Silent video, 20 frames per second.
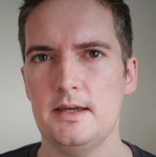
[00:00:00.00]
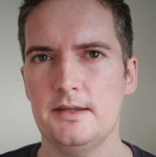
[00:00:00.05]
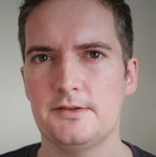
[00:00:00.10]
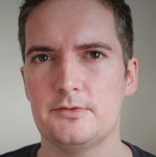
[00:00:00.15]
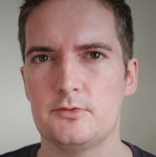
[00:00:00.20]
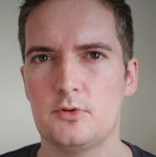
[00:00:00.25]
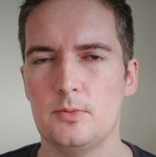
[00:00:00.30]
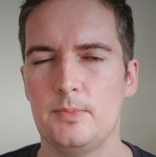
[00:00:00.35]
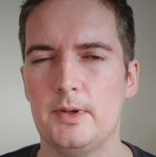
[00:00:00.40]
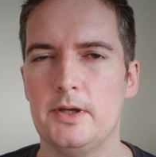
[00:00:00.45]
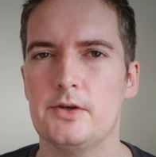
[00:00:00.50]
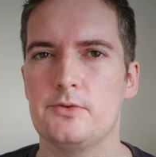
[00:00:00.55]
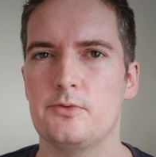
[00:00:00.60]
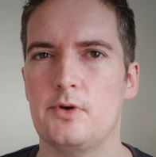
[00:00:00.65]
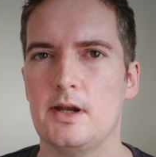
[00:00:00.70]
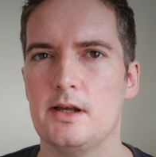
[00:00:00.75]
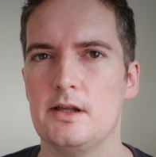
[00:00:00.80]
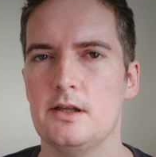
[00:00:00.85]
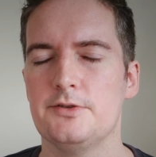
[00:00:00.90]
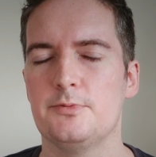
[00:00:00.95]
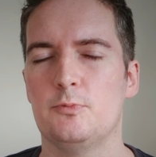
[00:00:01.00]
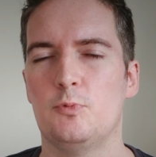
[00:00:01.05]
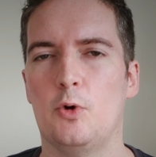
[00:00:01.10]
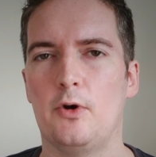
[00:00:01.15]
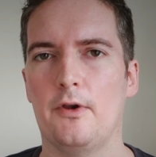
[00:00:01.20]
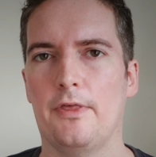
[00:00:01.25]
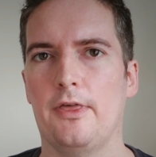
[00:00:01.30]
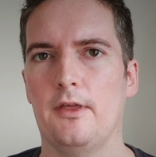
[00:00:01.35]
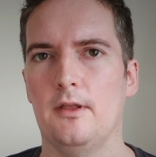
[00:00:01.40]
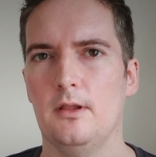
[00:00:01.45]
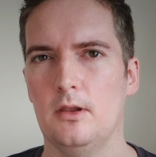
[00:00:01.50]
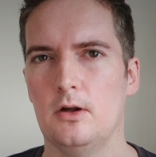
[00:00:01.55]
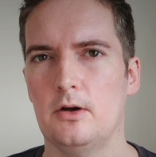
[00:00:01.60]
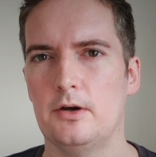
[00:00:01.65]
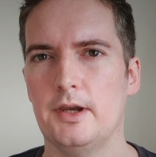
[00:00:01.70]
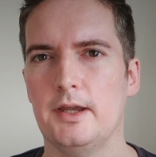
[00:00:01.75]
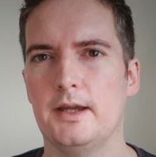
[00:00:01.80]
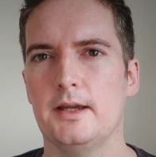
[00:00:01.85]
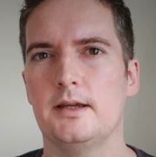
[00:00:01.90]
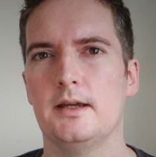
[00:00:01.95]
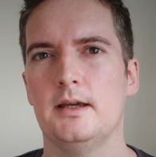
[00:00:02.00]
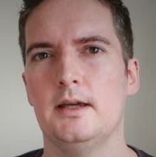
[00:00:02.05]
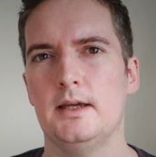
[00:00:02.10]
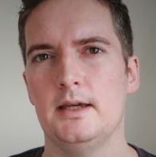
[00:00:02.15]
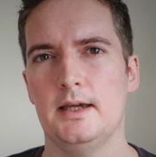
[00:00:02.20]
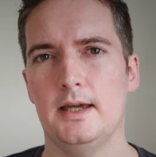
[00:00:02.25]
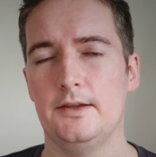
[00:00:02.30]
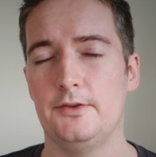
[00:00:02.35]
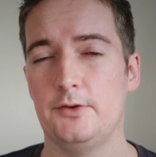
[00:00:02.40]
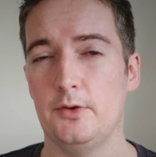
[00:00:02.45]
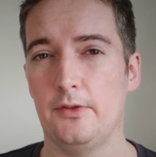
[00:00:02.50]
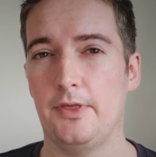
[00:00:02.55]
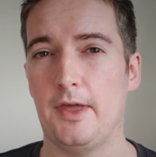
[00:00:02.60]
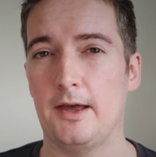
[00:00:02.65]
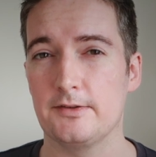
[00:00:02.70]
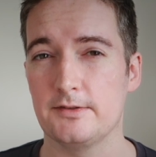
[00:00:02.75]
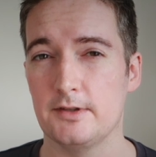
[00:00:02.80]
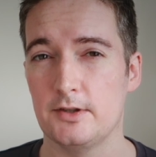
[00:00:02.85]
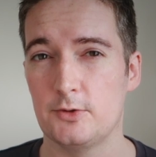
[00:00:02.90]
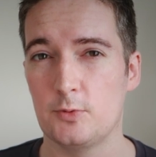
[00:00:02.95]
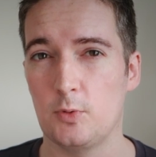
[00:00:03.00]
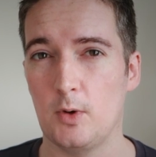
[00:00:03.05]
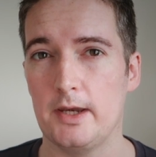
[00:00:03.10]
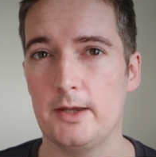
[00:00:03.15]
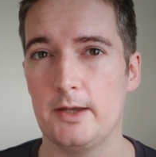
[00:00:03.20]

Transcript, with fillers: Is Ruby on Rails worth learning in two thousand